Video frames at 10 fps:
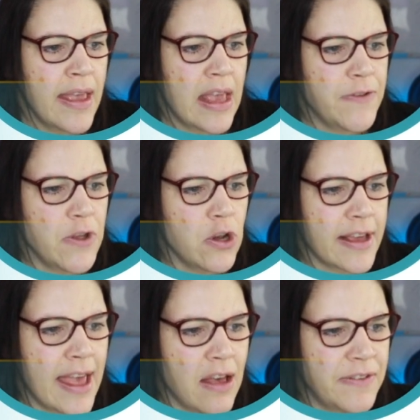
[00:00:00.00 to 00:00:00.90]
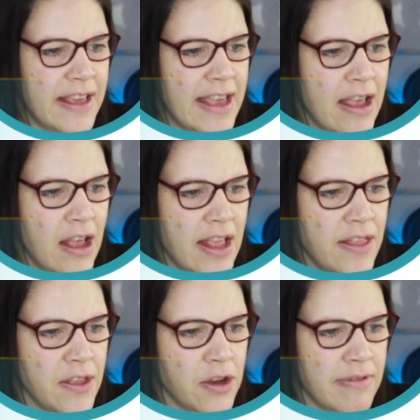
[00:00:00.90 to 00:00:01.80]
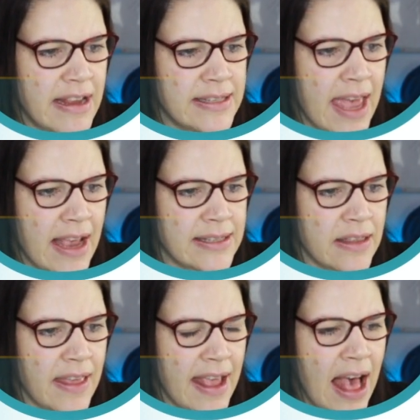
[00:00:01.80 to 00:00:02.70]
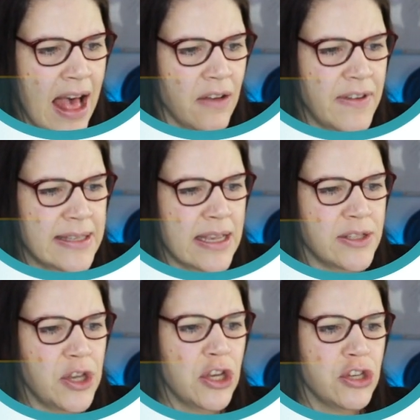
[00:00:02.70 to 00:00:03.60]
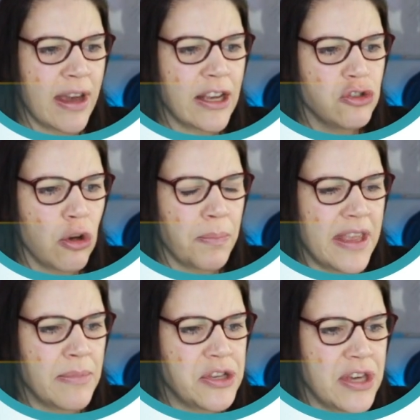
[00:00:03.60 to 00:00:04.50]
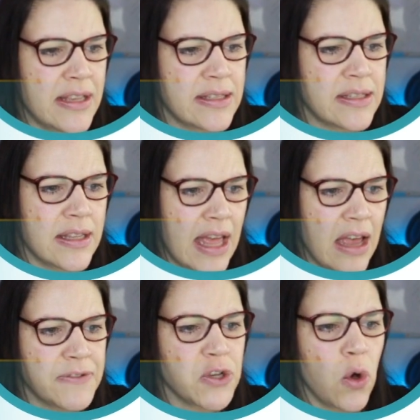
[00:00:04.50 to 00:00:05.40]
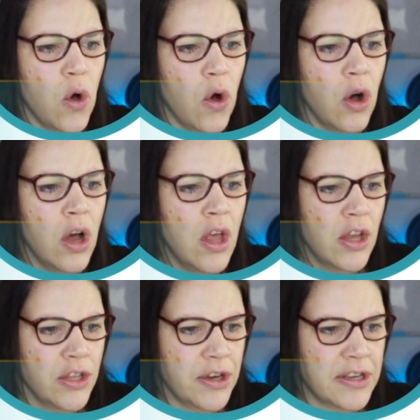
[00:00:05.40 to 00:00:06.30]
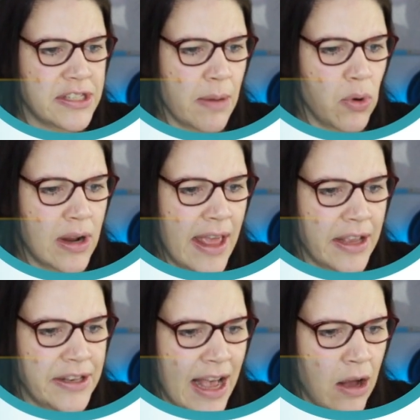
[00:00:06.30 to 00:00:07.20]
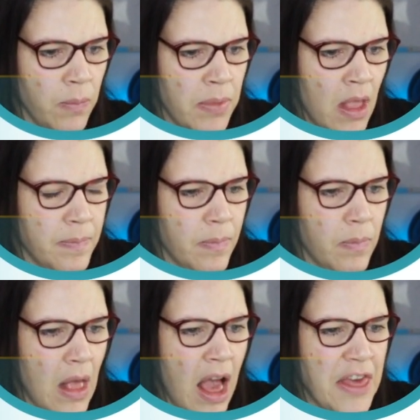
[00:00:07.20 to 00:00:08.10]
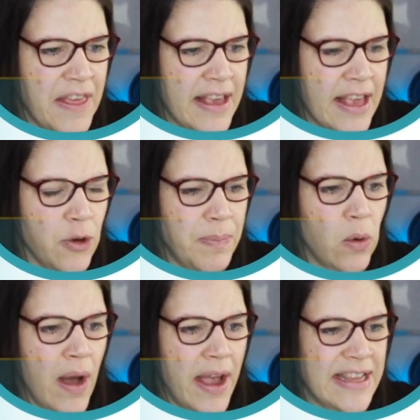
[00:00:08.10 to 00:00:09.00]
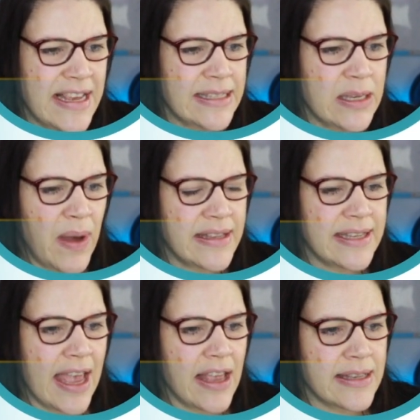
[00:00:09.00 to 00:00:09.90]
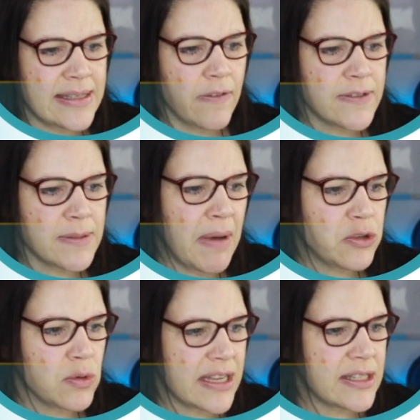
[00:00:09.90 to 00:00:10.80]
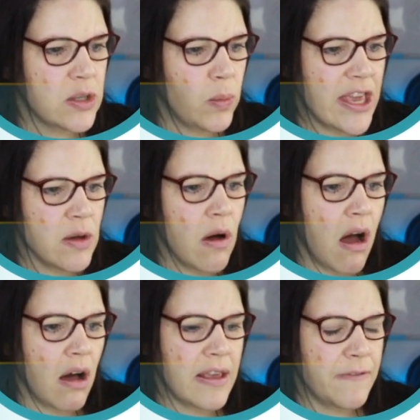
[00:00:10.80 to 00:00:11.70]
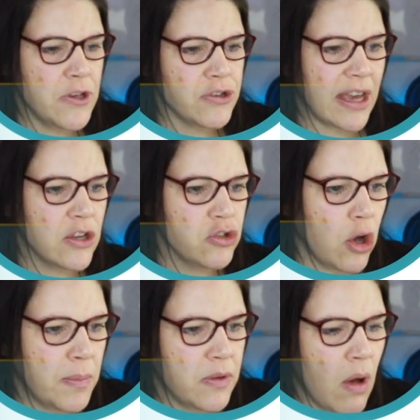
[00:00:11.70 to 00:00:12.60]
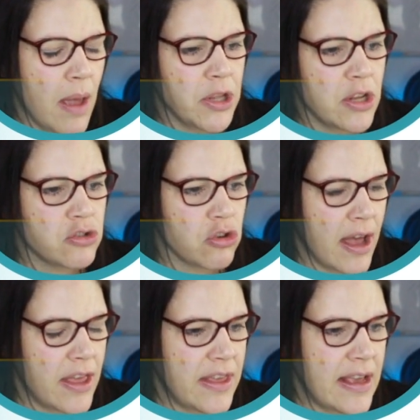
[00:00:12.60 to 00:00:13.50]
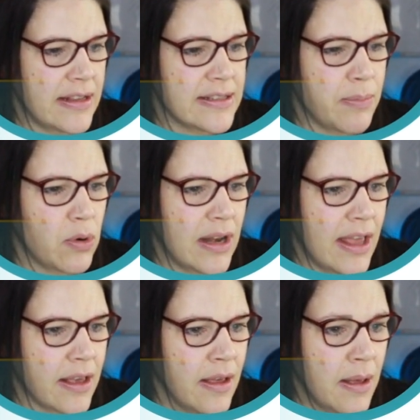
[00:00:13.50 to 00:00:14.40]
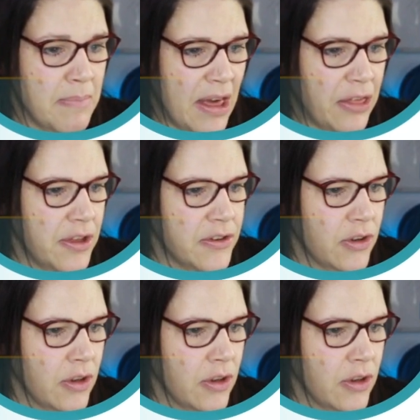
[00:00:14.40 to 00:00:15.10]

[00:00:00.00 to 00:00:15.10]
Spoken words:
if you look carefully here in the green text that they have, it says you can drag and drop the images to the left, or you can double click. Now, I think it could be quite an easy way to get yourself muddled as to where you are if you drag and drop. So I'm going to try the double click method.